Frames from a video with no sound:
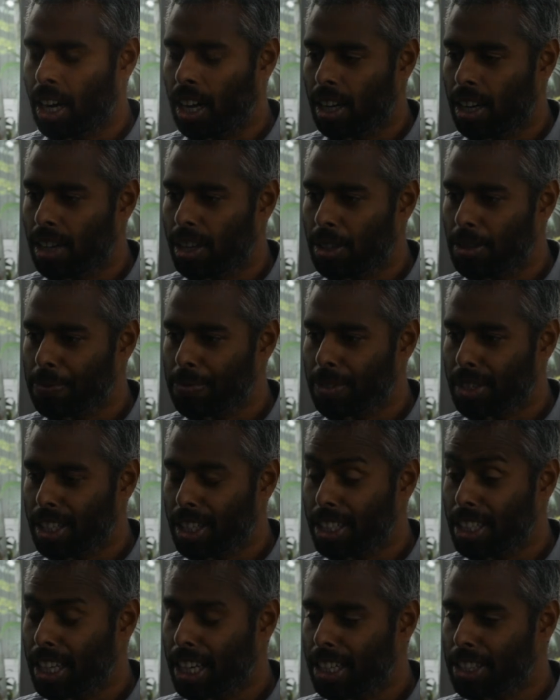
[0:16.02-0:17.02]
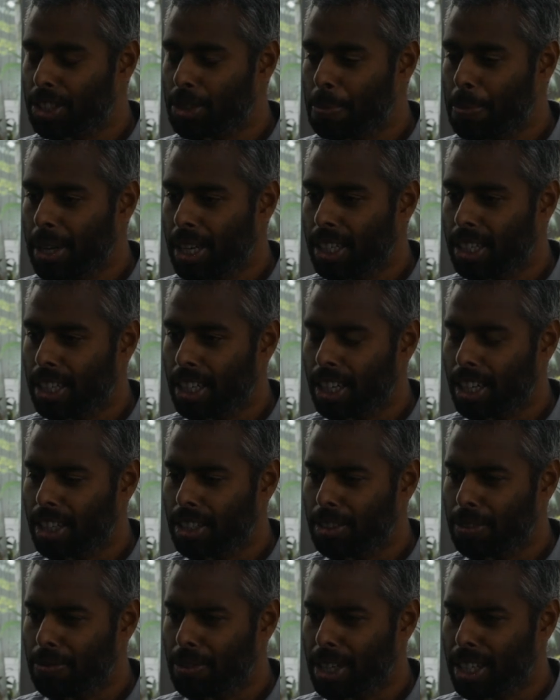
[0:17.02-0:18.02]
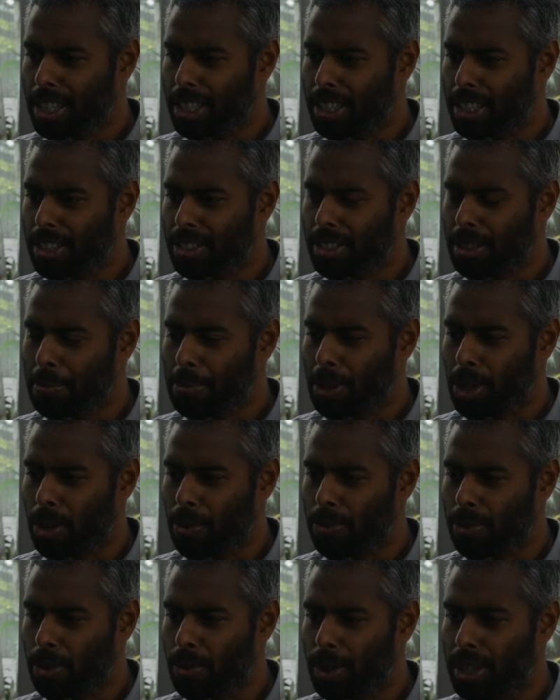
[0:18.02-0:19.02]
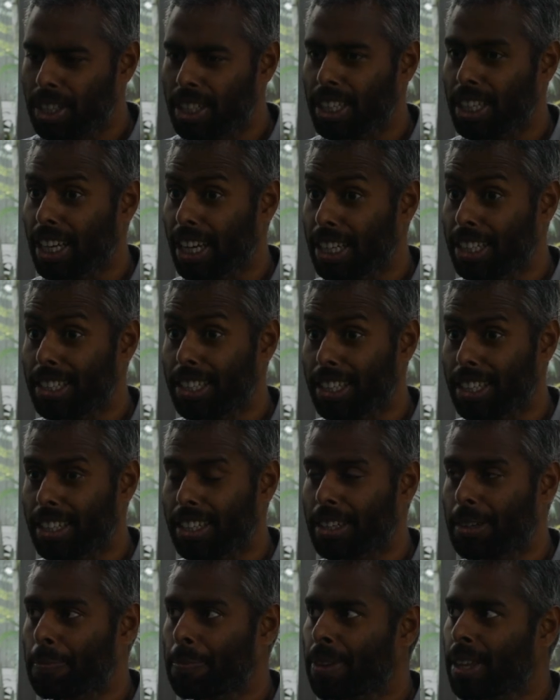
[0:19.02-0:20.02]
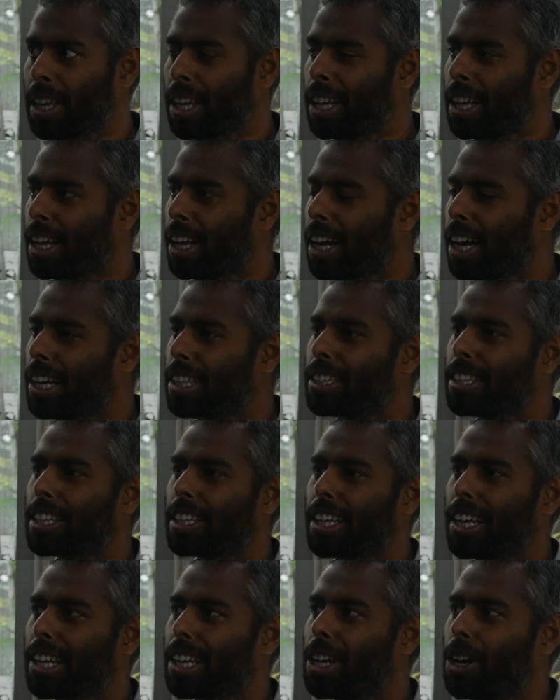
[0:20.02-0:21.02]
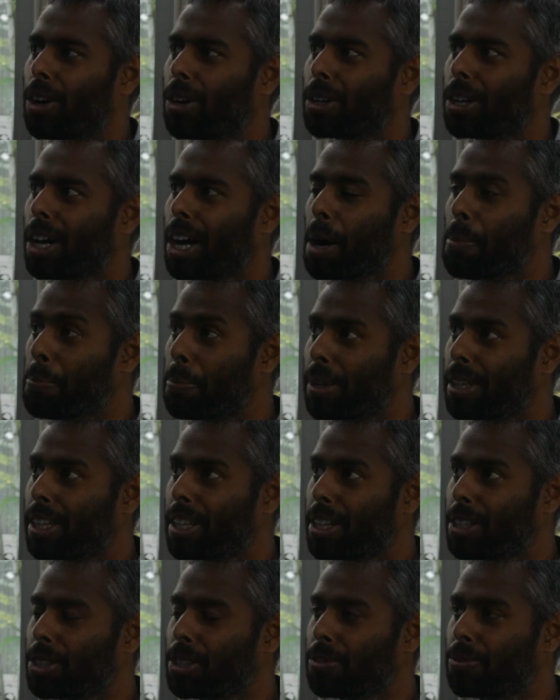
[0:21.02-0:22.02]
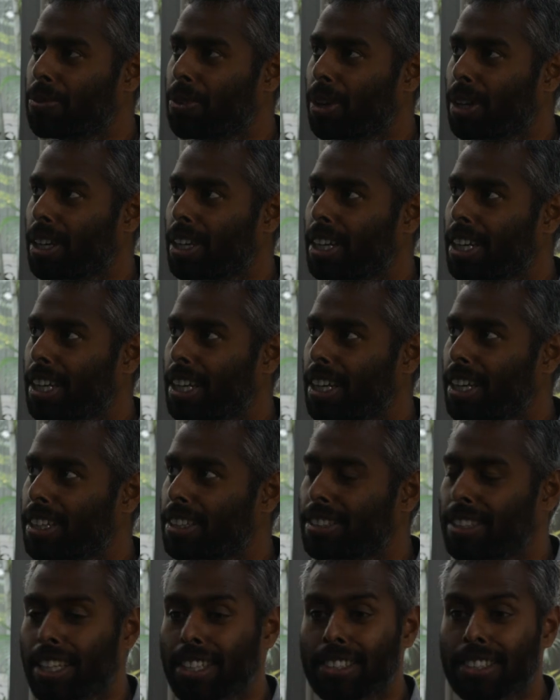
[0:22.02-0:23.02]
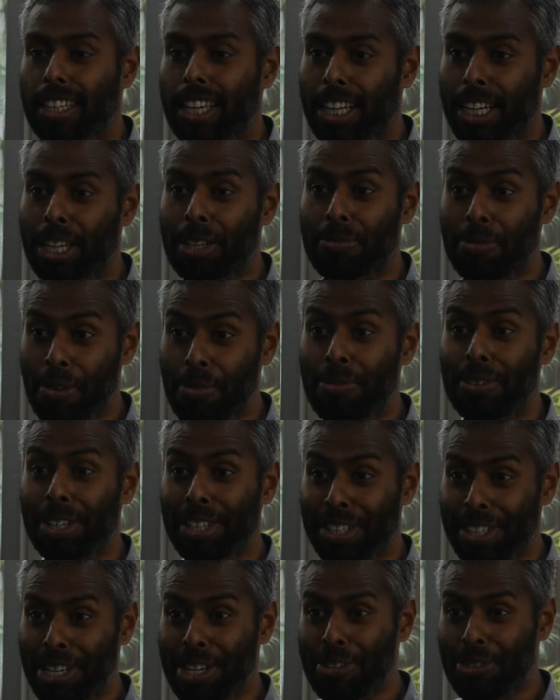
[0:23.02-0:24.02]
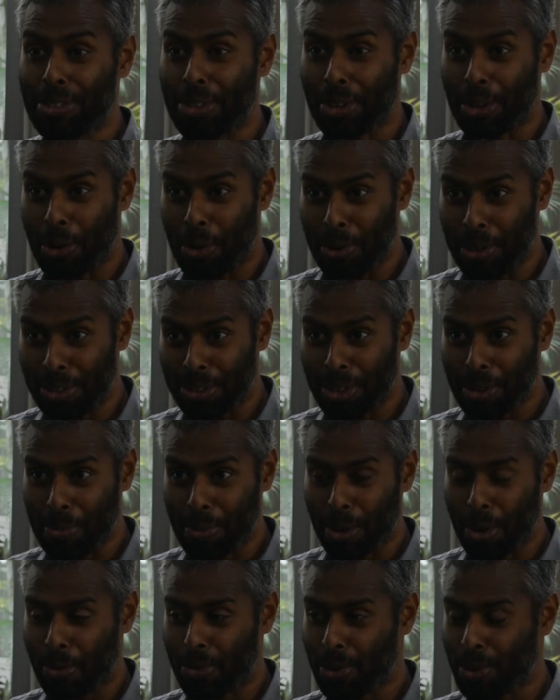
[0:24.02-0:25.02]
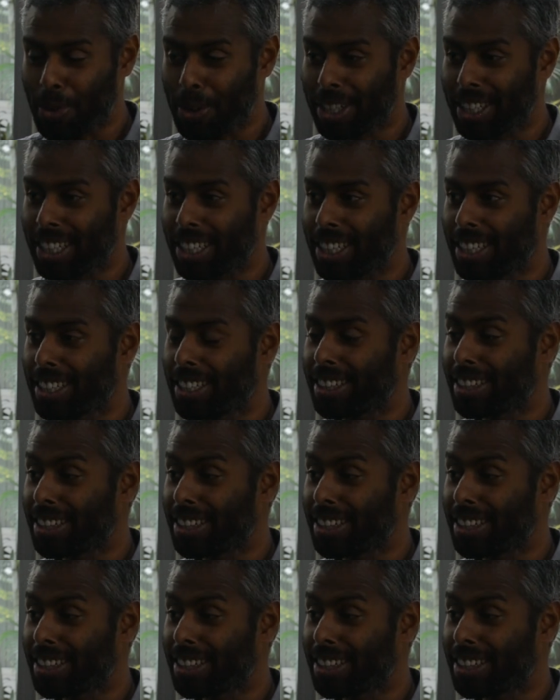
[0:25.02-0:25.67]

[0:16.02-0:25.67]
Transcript: Um, yeah, it's been, uh, we are in December of twenty eighteen. I think I got application for Great Lakes exactly fifteen years ago, December of two